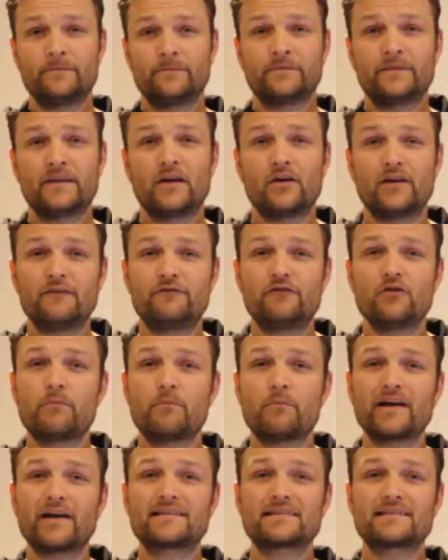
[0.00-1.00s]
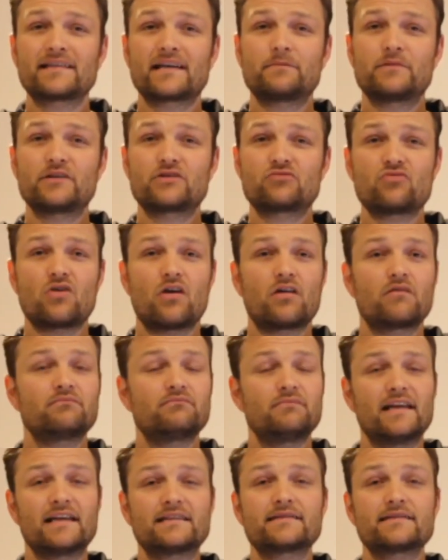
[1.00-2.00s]
Now, if your bike setup is wrong,
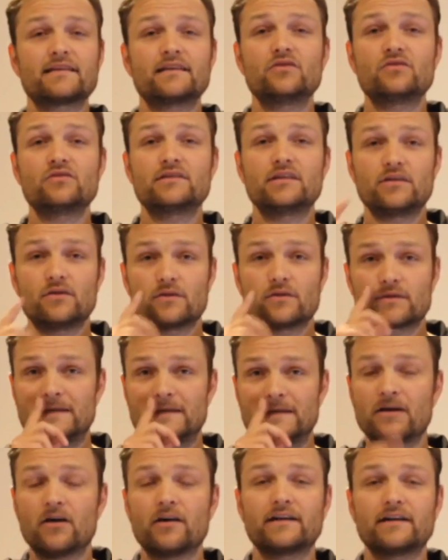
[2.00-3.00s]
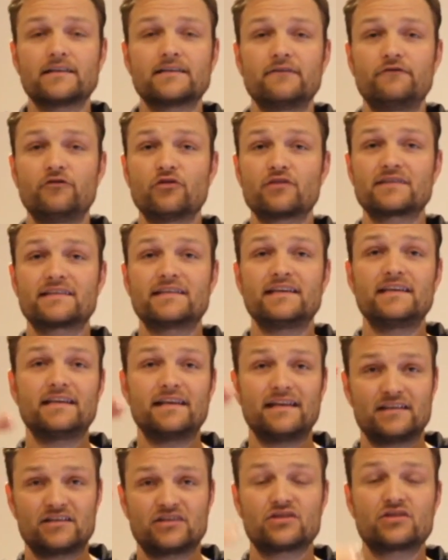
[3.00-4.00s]
let's say using your seat height, if your seat
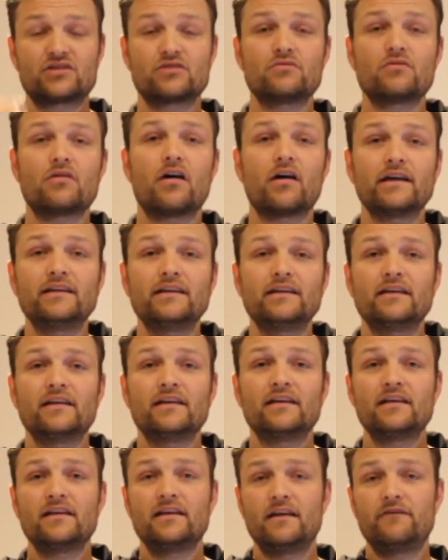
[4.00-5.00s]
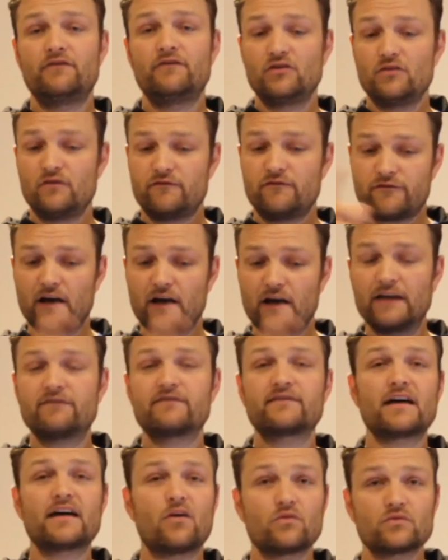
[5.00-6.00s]
is too high, if you do
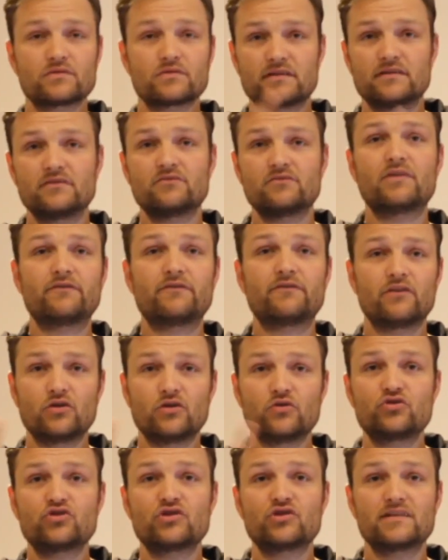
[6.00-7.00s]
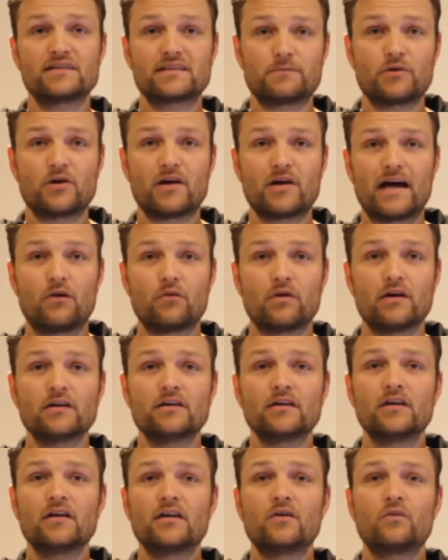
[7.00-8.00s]
5,000 revolutions per hour,
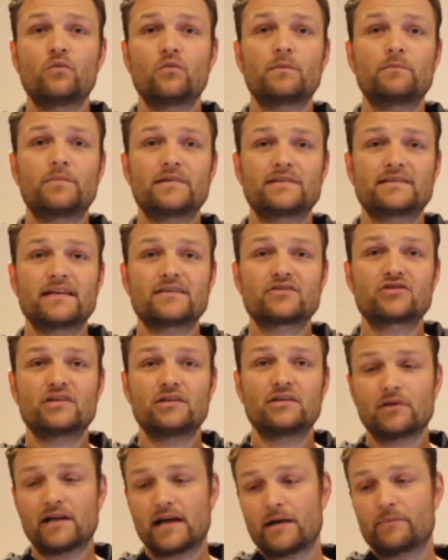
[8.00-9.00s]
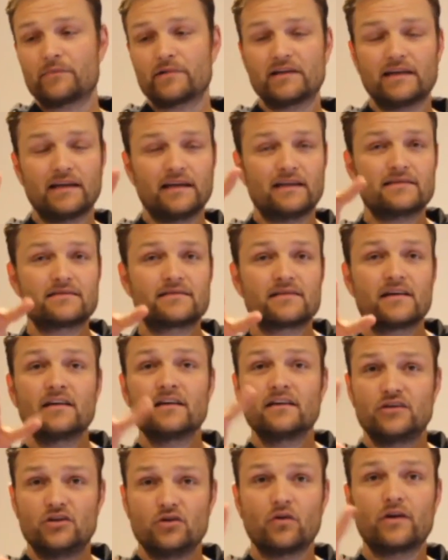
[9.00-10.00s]
what potentially will happen is
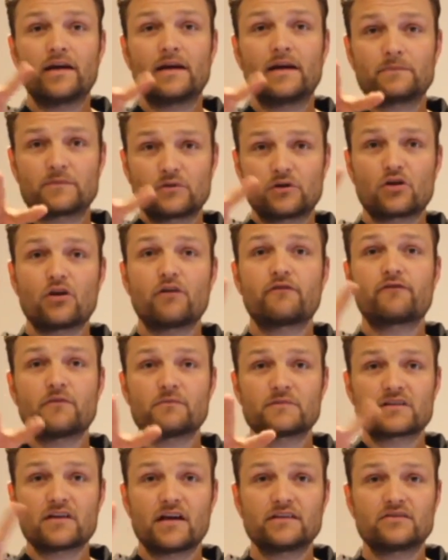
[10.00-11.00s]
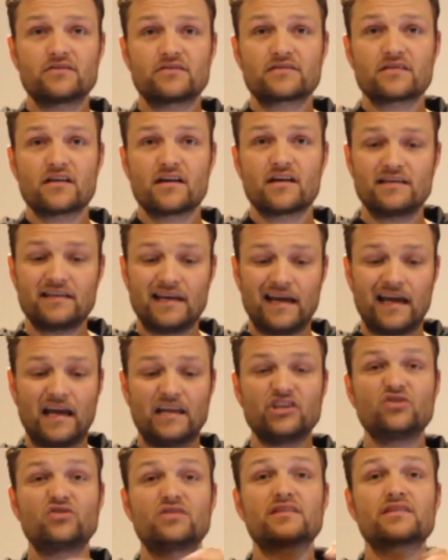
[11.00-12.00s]
your hips will go from side to side and
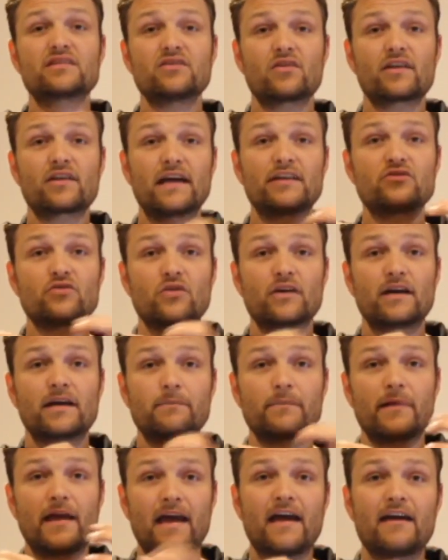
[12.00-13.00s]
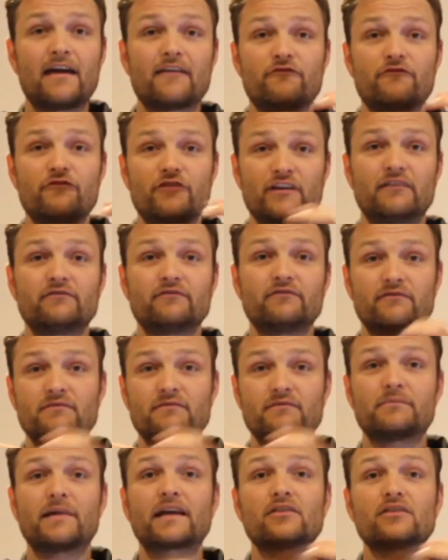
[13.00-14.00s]
you dislocate your hip every
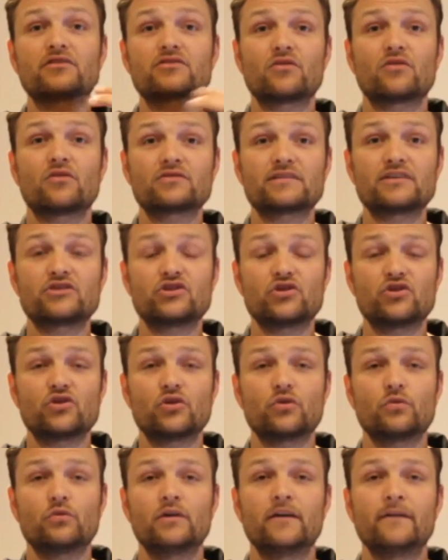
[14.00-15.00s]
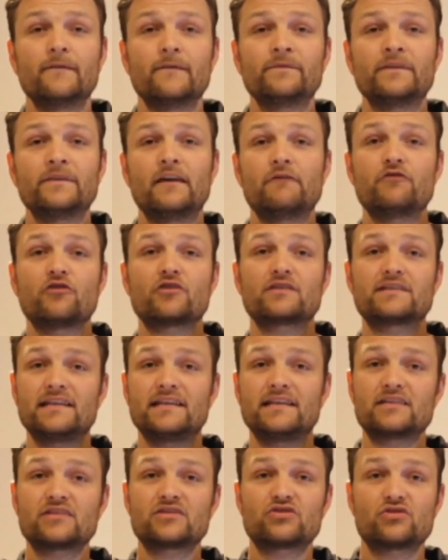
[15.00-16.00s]
pedal stroke that you do. If your seat
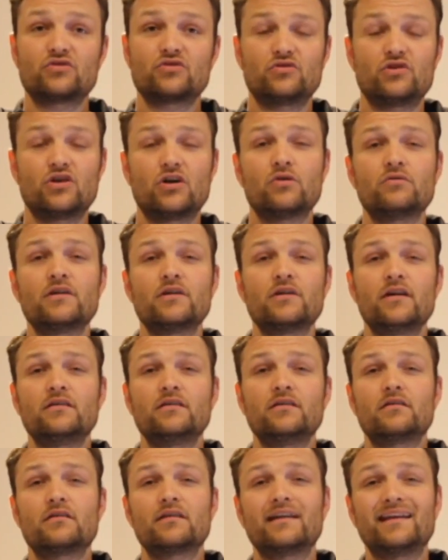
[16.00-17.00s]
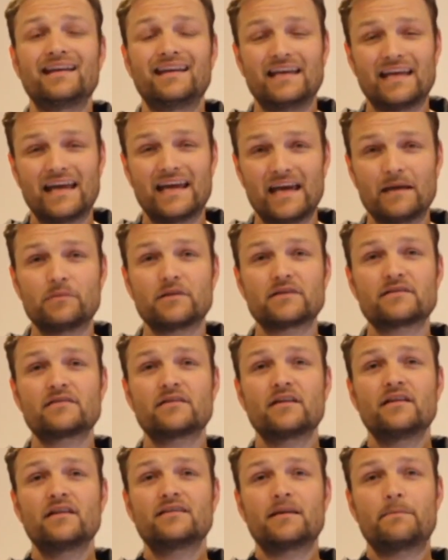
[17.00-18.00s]
is too low, you're going to inhibit
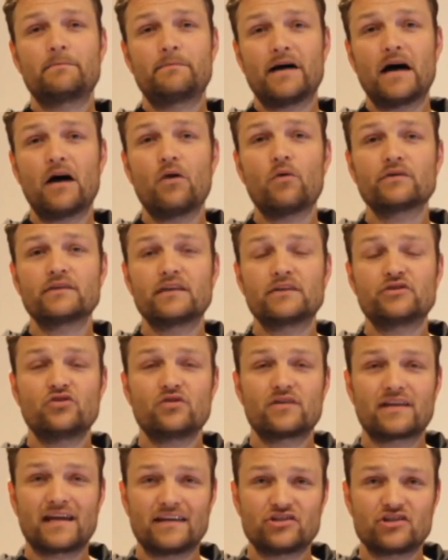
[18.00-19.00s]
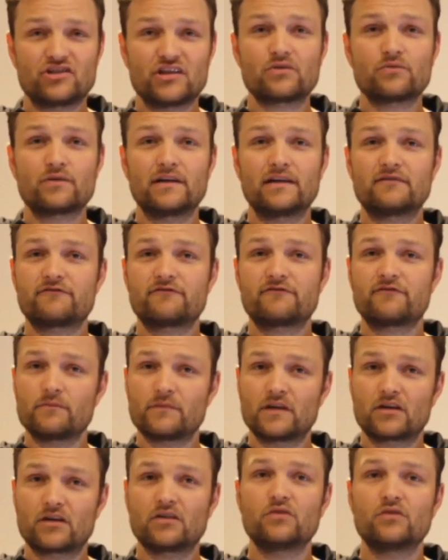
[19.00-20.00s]
the power that you can generate from
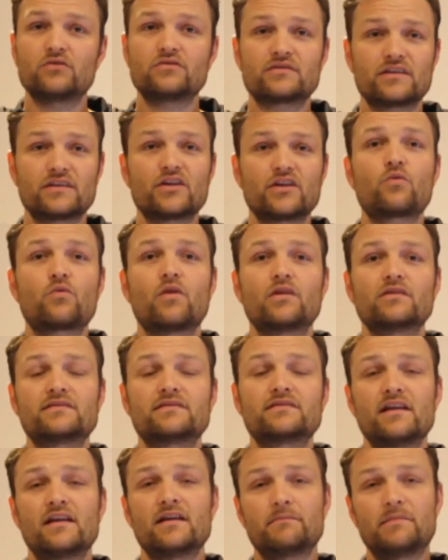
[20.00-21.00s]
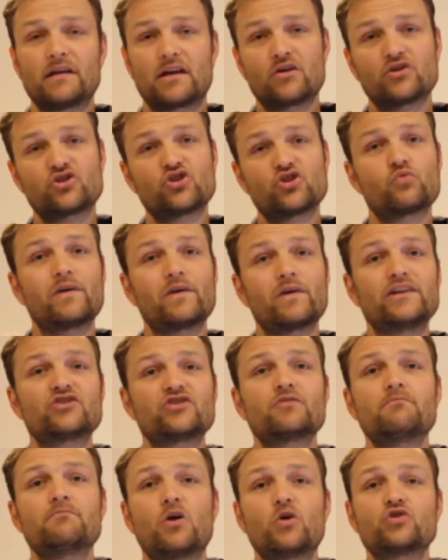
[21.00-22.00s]
the glutes and the quads because your range
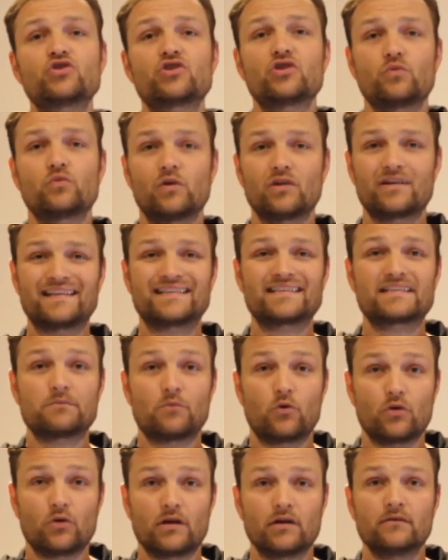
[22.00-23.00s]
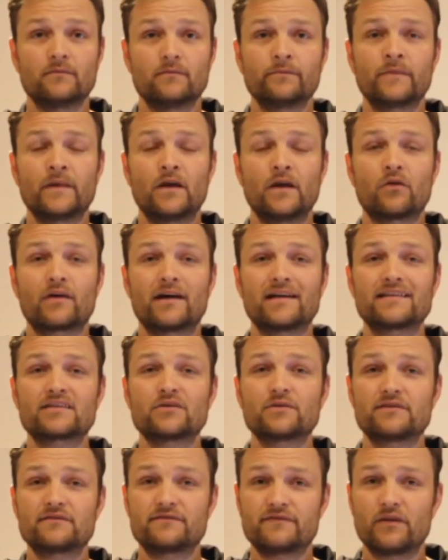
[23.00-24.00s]
of motion will get smaller. Okay, so
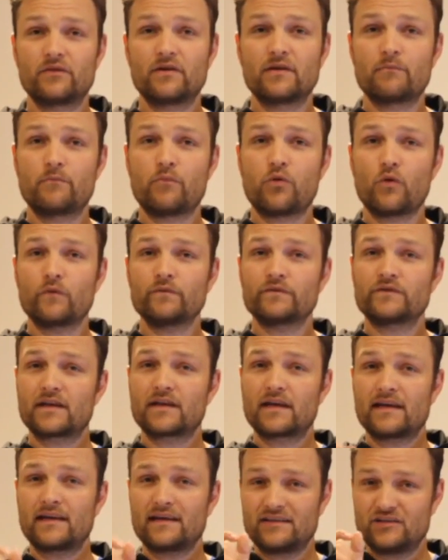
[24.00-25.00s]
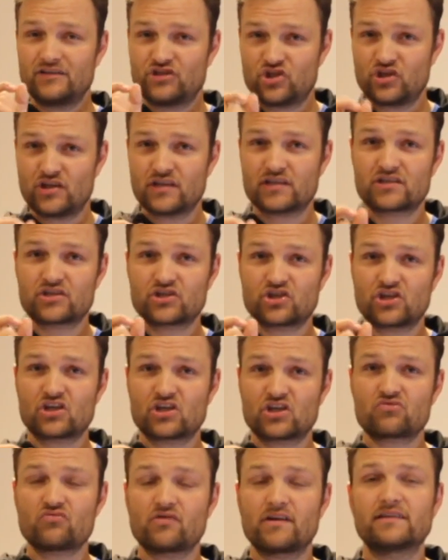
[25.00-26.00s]
it's very important to get it
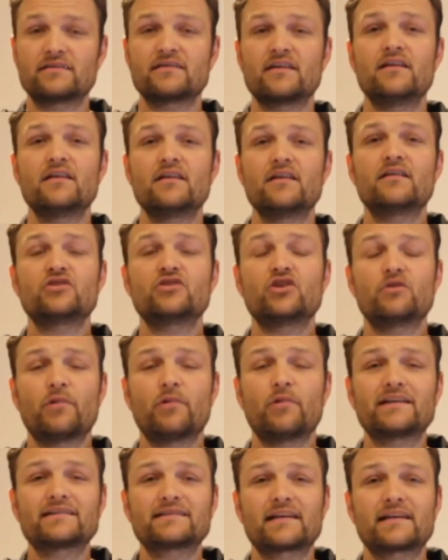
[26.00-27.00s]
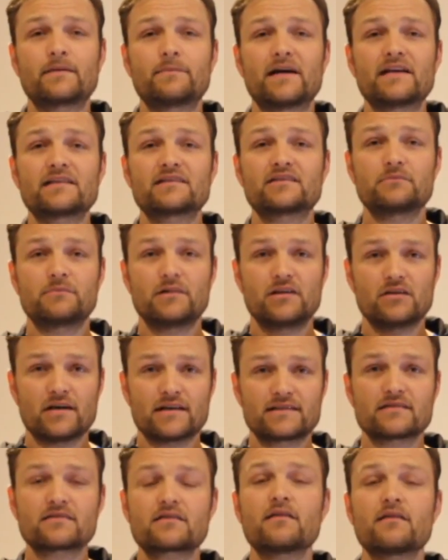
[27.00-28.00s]
just right. So your bike setup has to be
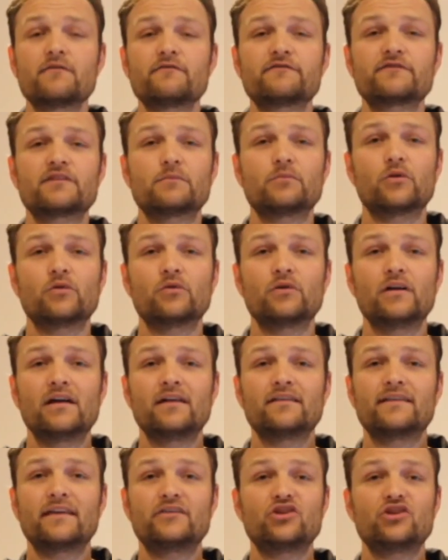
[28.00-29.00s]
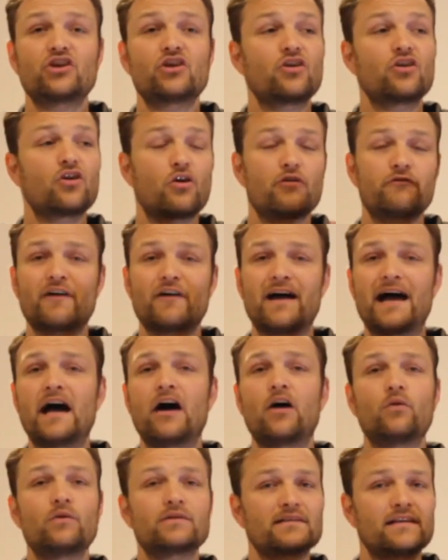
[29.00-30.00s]
nice and comfortable that you can go for
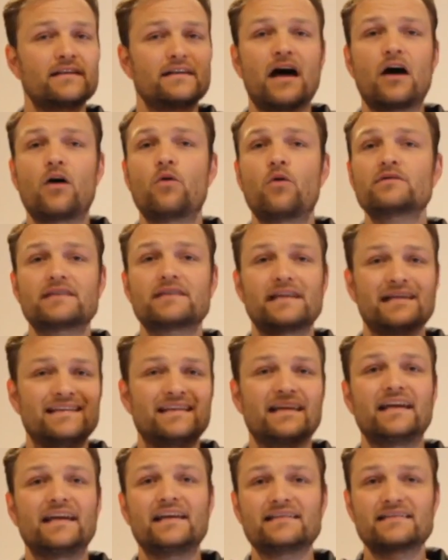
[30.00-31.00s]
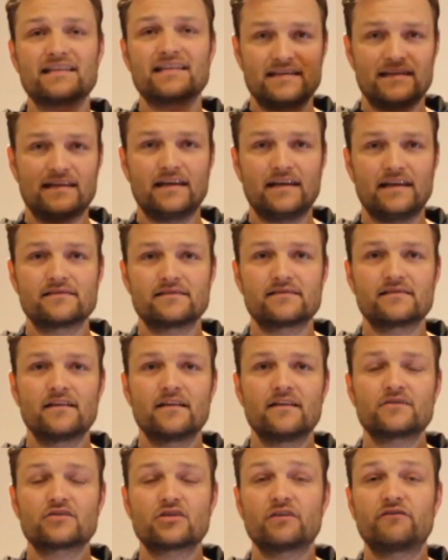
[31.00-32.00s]
hours and hours and days and days.
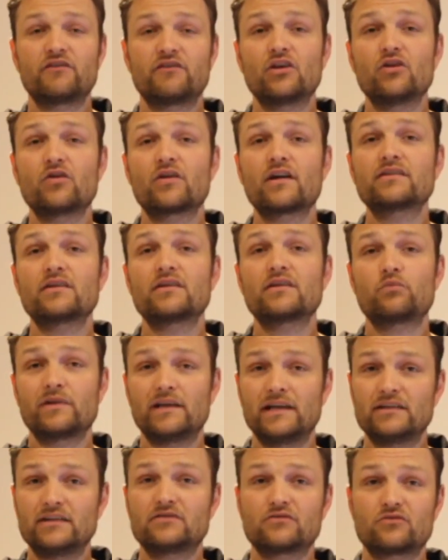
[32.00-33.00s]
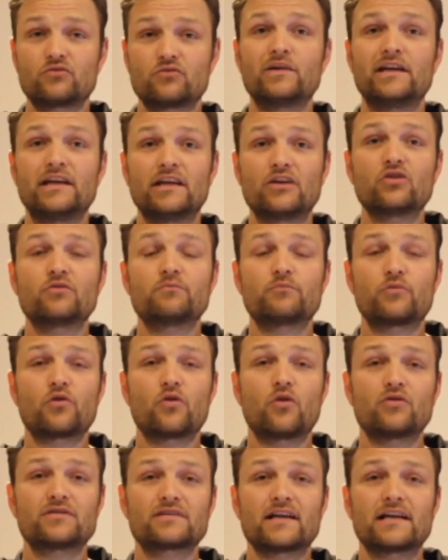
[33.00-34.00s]
So if you look at the really good
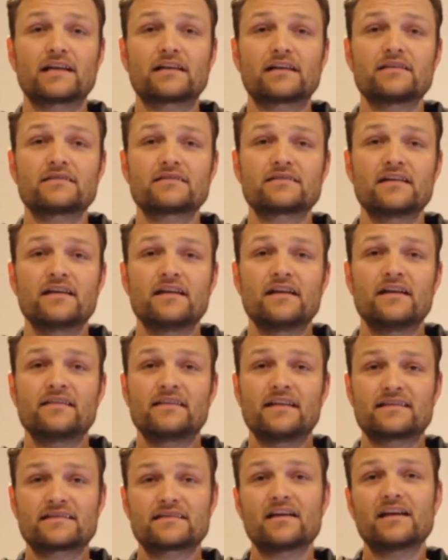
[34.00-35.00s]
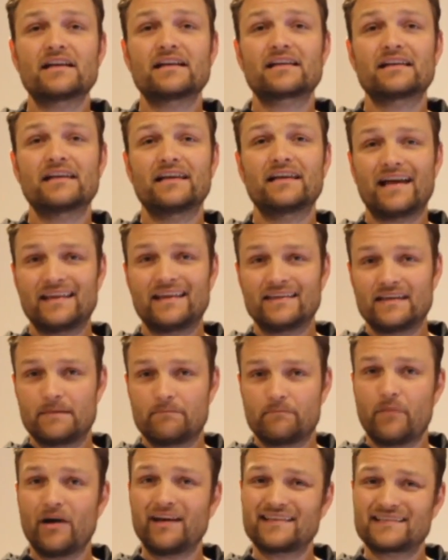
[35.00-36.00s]
pro cyclists, their cycling and their
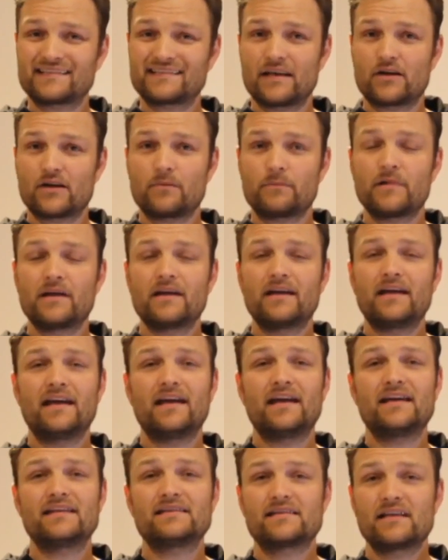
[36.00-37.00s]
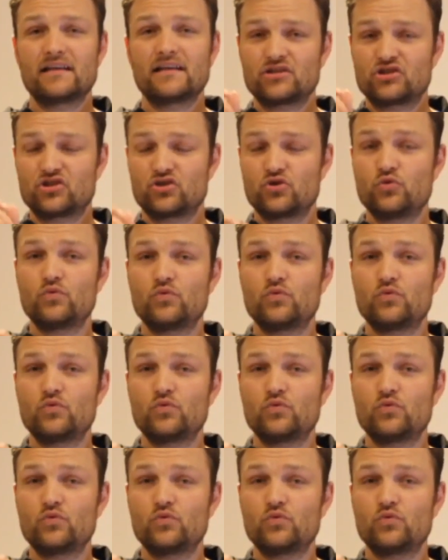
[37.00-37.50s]
bike setup is 2